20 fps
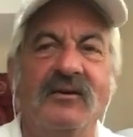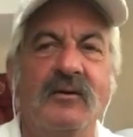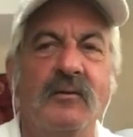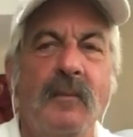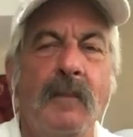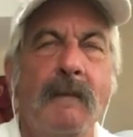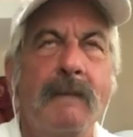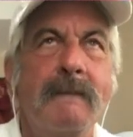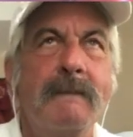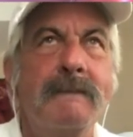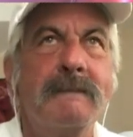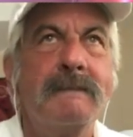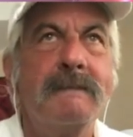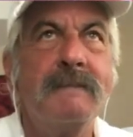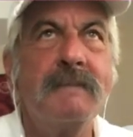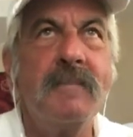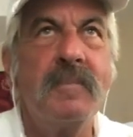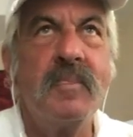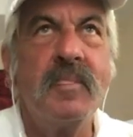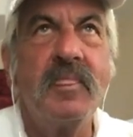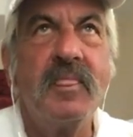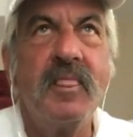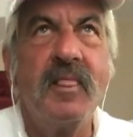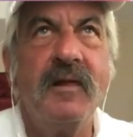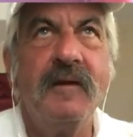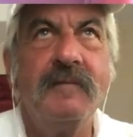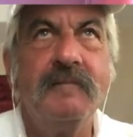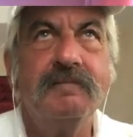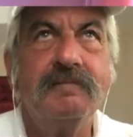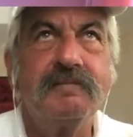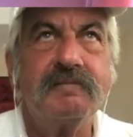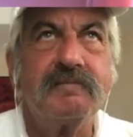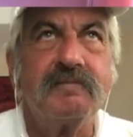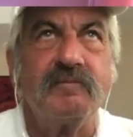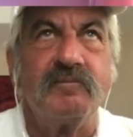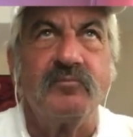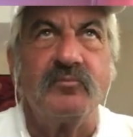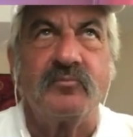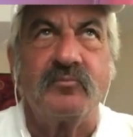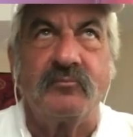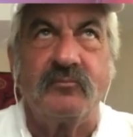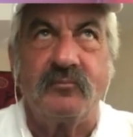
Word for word: viewers kind of how this all began and